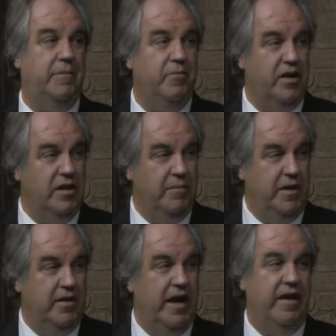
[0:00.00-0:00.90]
and bring them
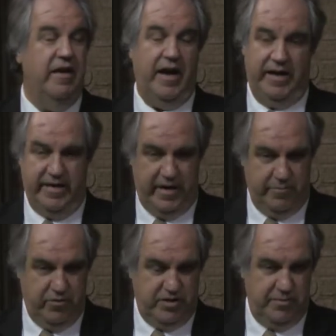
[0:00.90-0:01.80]
in at night
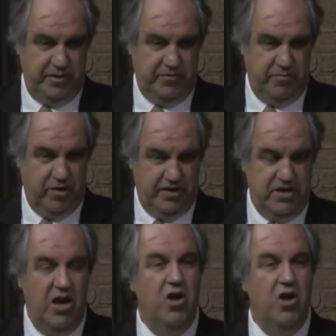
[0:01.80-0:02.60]
and put them in place.